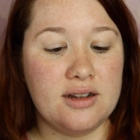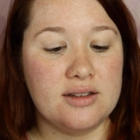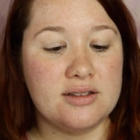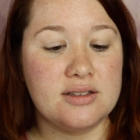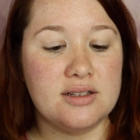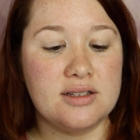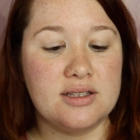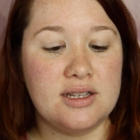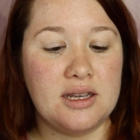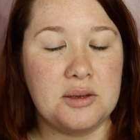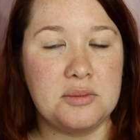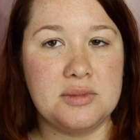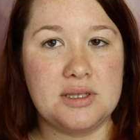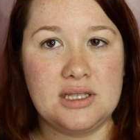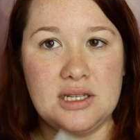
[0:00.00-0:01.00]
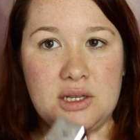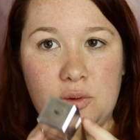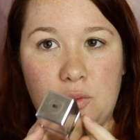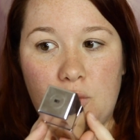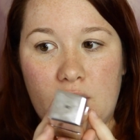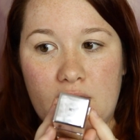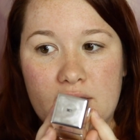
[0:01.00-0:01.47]
This is
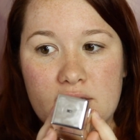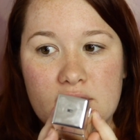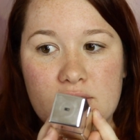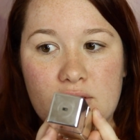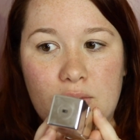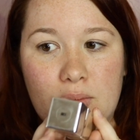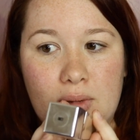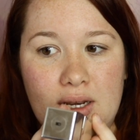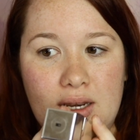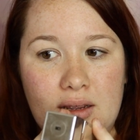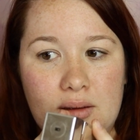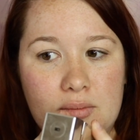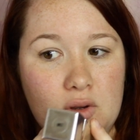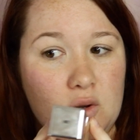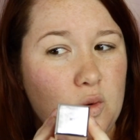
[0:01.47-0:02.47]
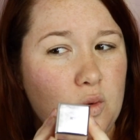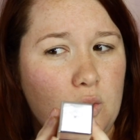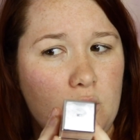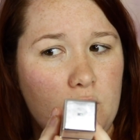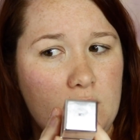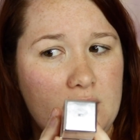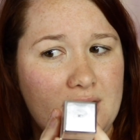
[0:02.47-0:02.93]
MC1, so medium
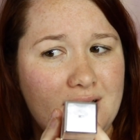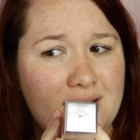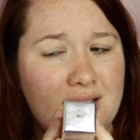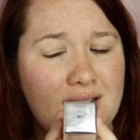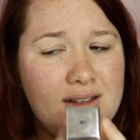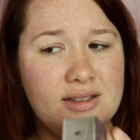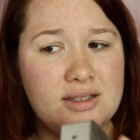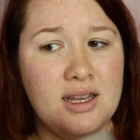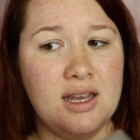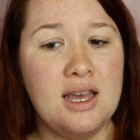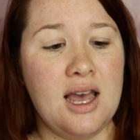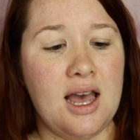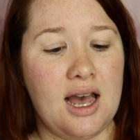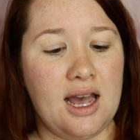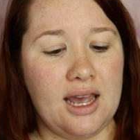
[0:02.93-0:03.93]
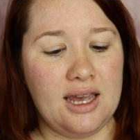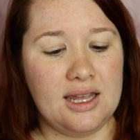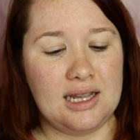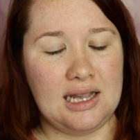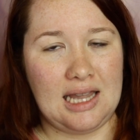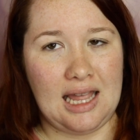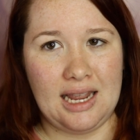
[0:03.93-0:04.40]
cool 1, I guess. I
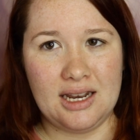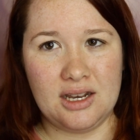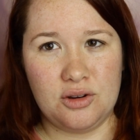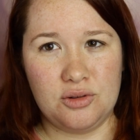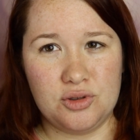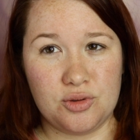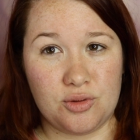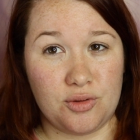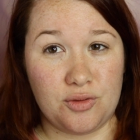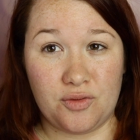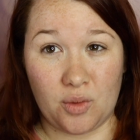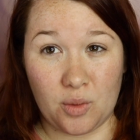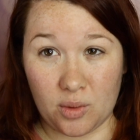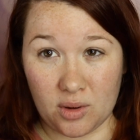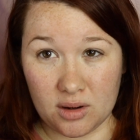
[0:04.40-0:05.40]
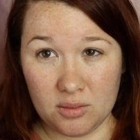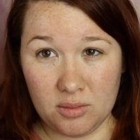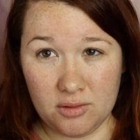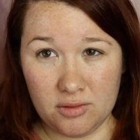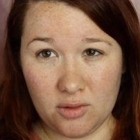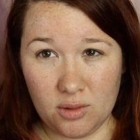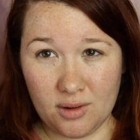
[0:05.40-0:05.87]
had light neutral 4
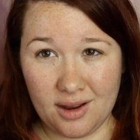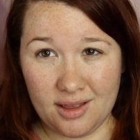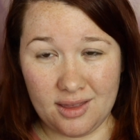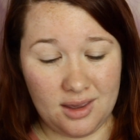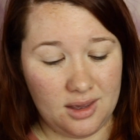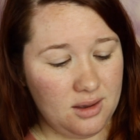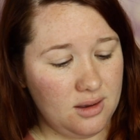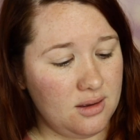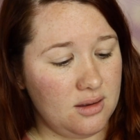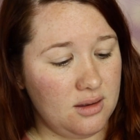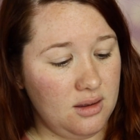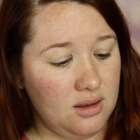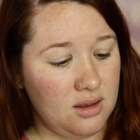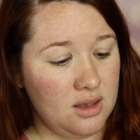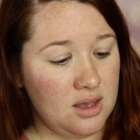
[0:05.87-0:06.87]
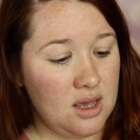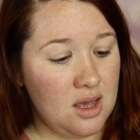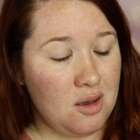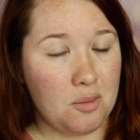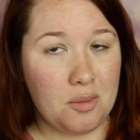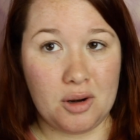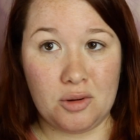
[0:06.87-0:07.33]
before, I think,
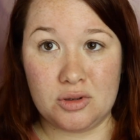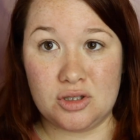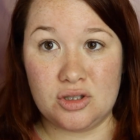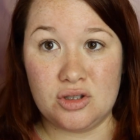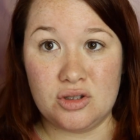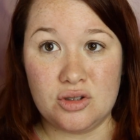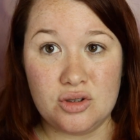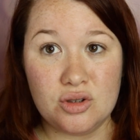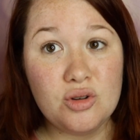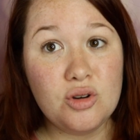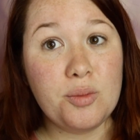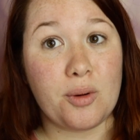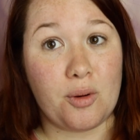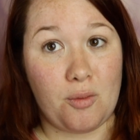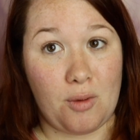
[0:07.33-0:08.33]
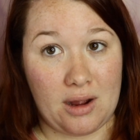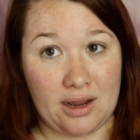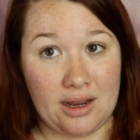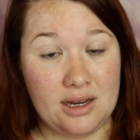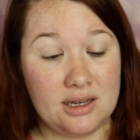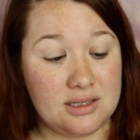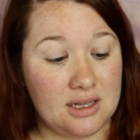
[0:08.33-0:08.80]
but it was super
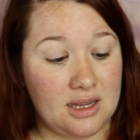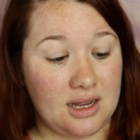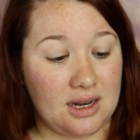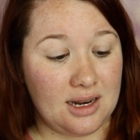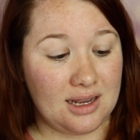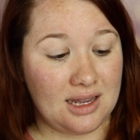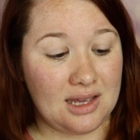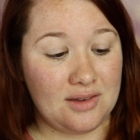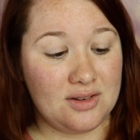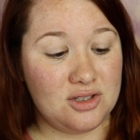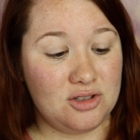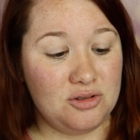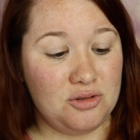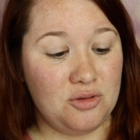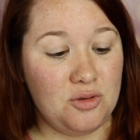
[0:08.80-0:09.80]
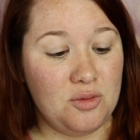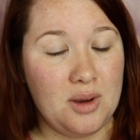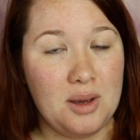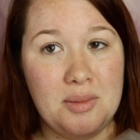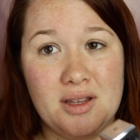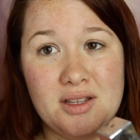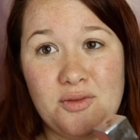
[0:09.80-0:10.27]
white, and I gave it to
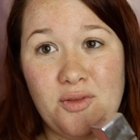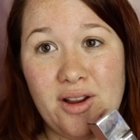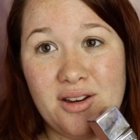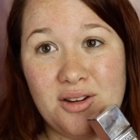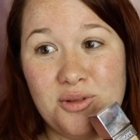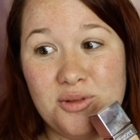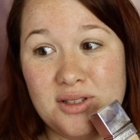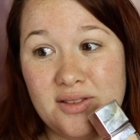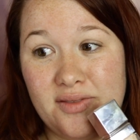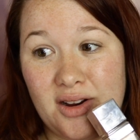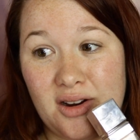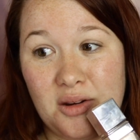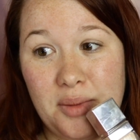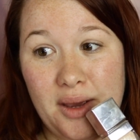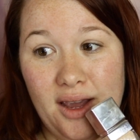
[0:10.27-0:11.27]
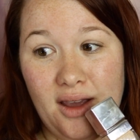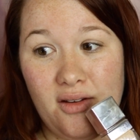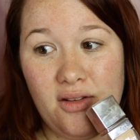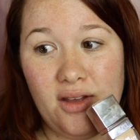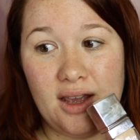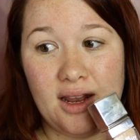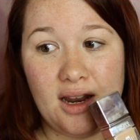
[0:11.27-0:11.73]
my best friend who is very
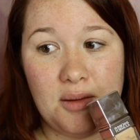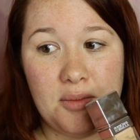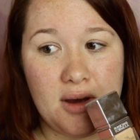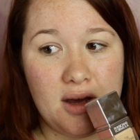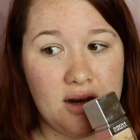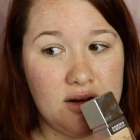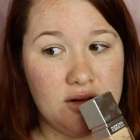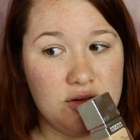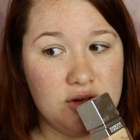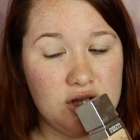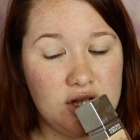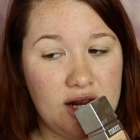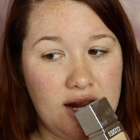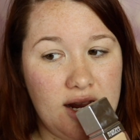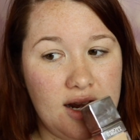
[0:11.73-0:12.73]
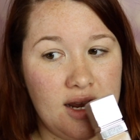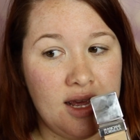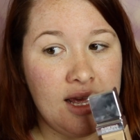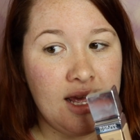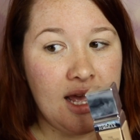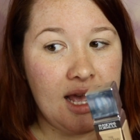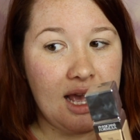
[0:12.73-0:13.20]
pale, and I bought a new shade,
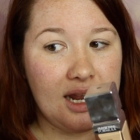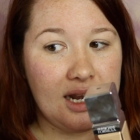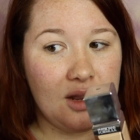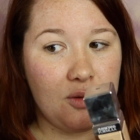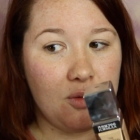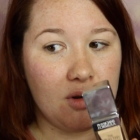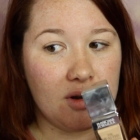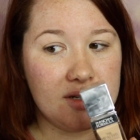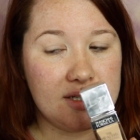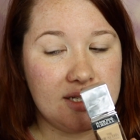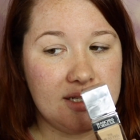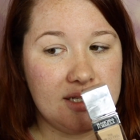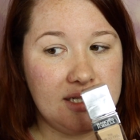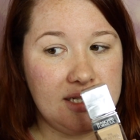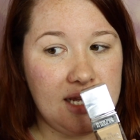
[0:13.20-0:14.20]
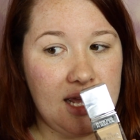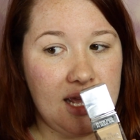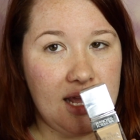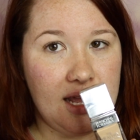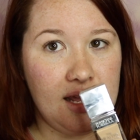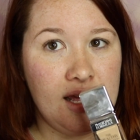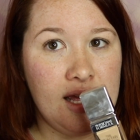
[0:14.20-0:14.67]
and I wore it
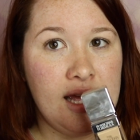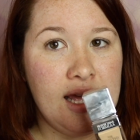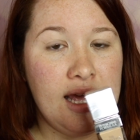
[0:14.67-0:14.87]
today.